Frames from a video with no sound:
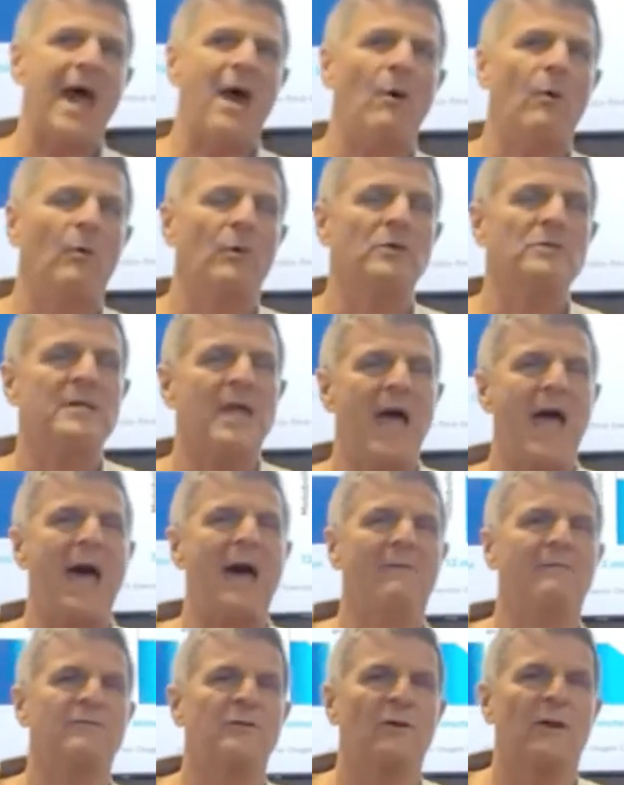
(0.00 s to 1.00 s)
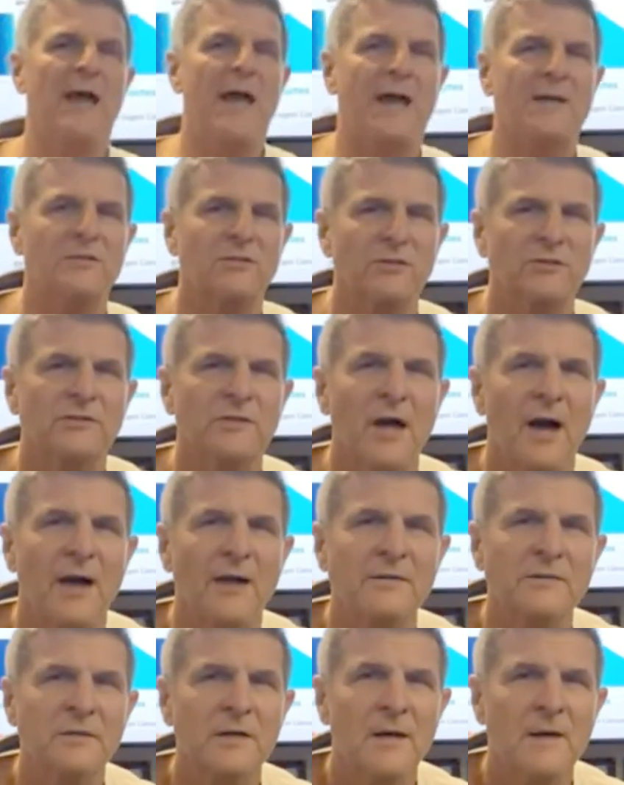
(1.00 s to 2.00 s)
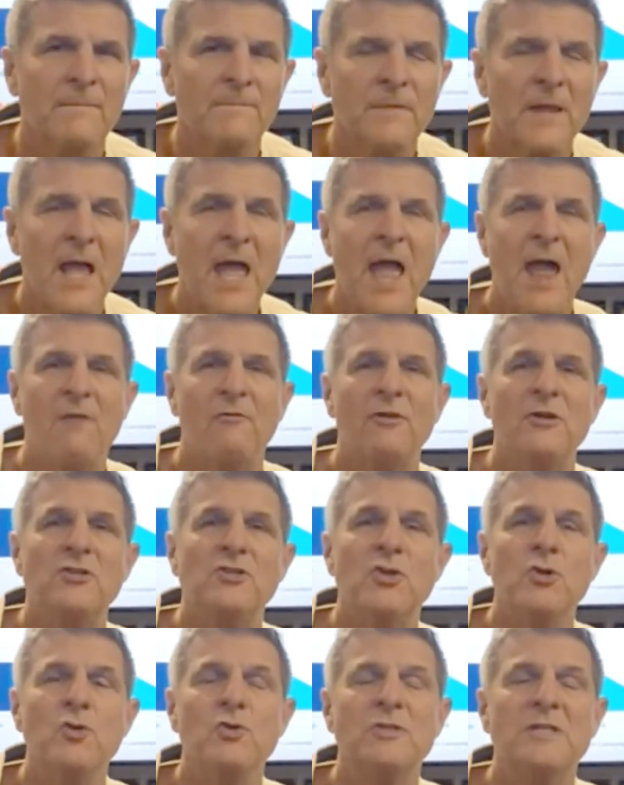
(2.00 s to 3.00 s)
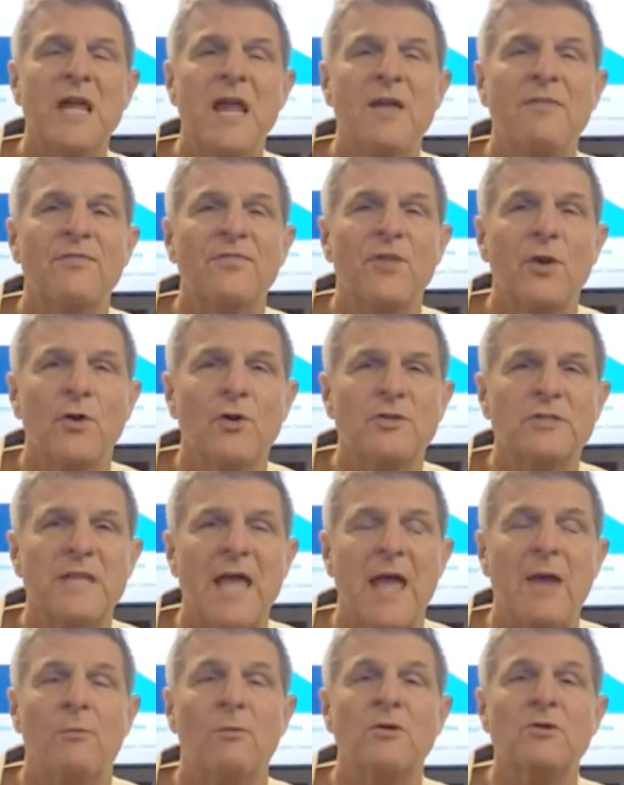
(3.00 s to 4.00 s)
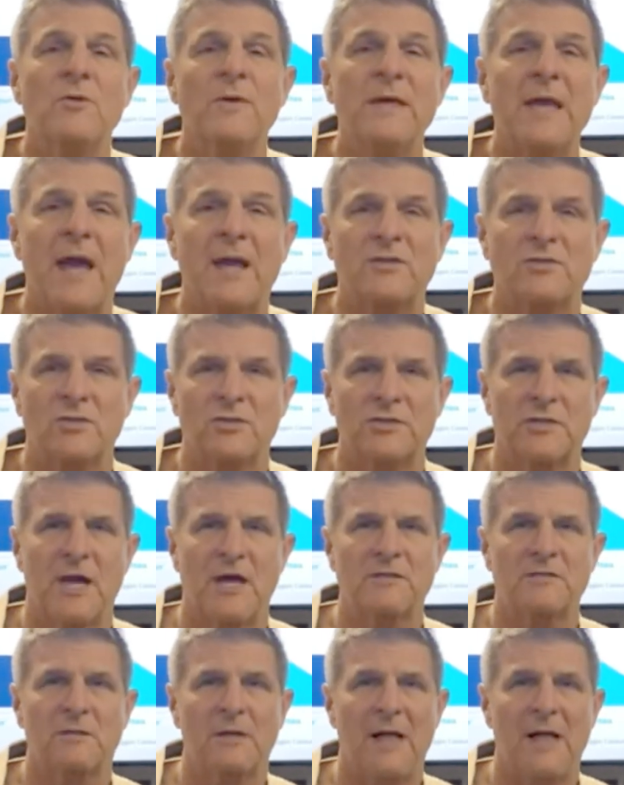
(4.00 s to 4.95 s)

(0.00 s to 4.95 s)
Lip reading: hours after exercise. Every Tuesday and Thursday, we're doing exercise